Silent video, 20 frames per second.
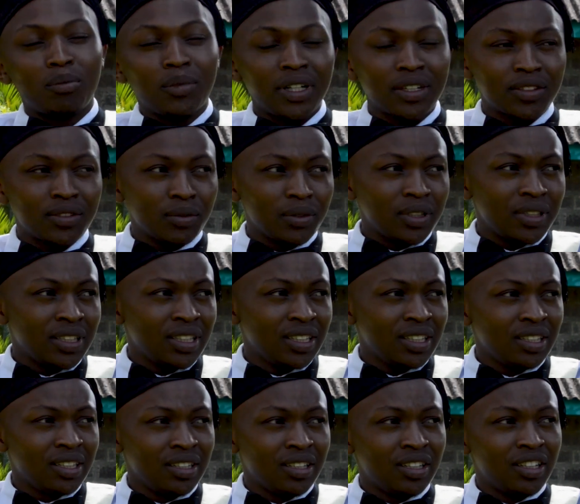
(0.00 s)
Maxwell
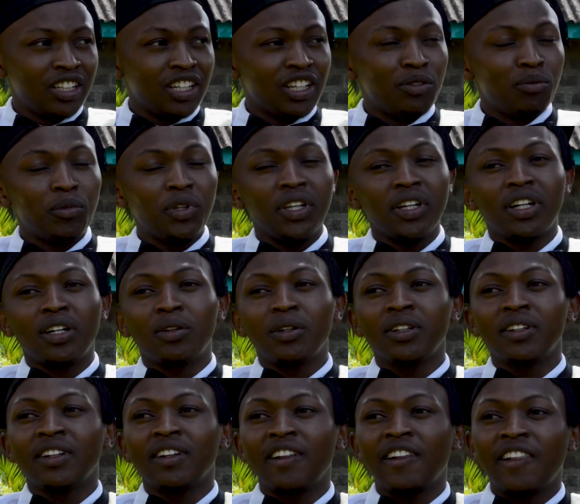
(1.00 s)

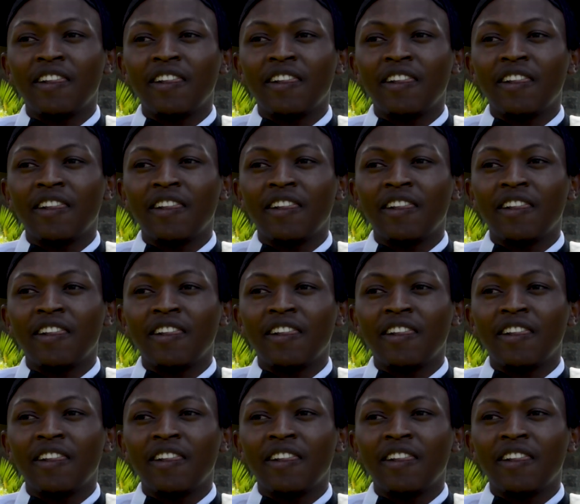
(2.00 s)
Miyawa,